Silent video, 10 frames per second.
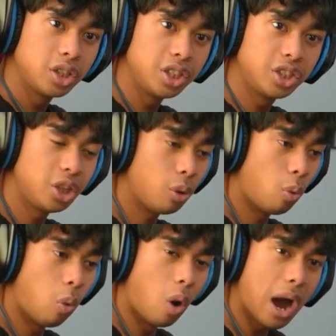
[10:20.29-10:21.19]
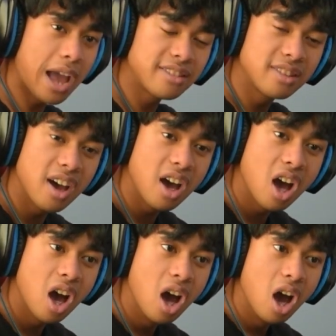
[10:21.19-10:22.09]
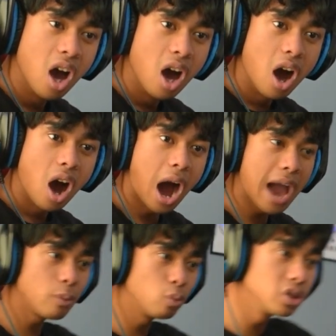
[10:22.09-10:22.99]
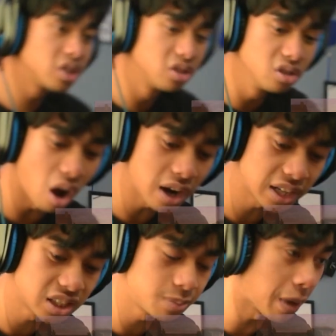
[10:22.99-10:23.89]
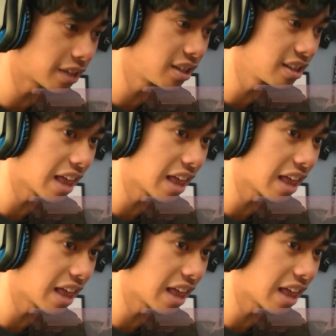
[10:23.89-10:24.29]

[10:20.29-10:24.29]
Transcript: Shishi, what? I was not expecting